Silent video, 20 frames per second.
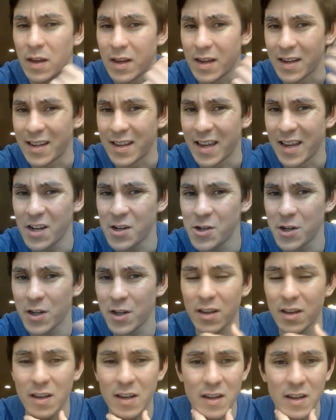
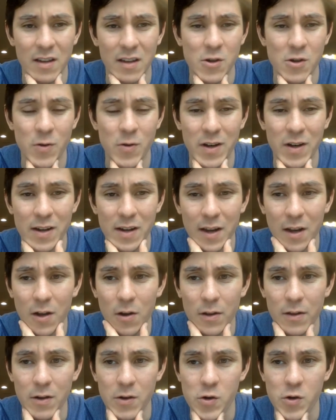engaging in the train, I
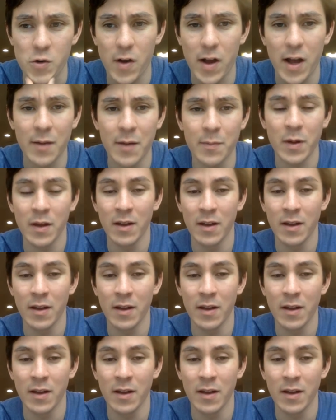call it the tribe.